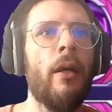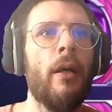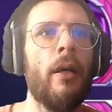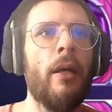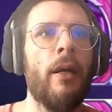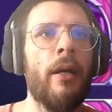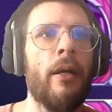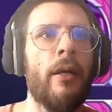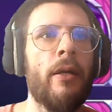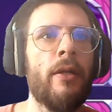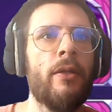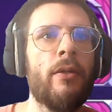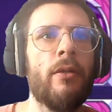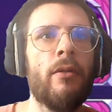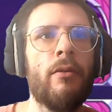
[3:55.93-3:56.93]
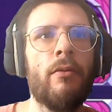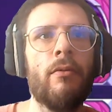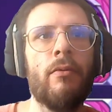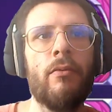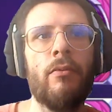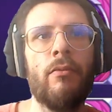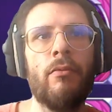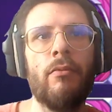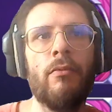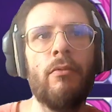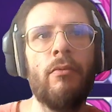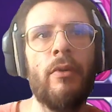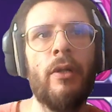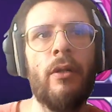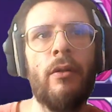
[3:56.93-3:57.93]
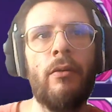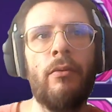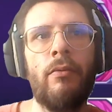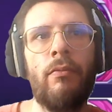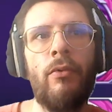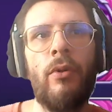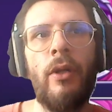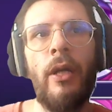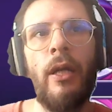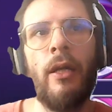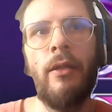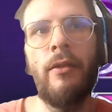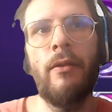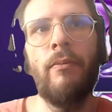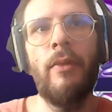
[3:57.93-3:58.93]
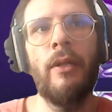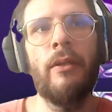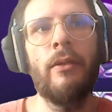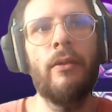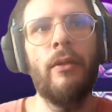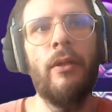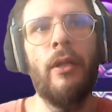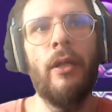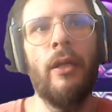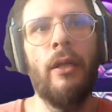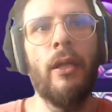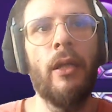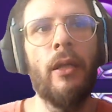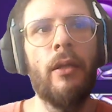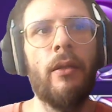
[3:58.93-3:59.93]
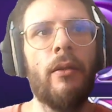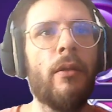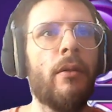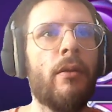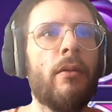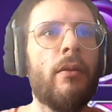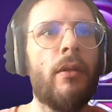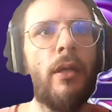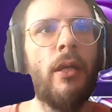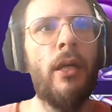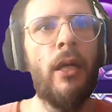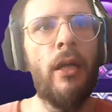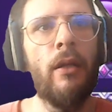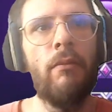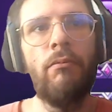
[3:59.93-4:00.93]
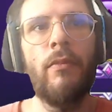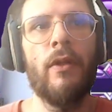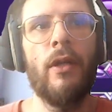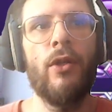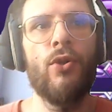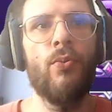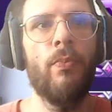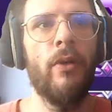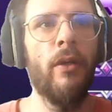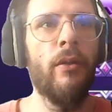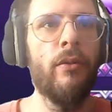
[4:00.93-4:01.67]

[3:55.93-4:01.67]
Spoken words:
as well you're gaining some mastery and HP,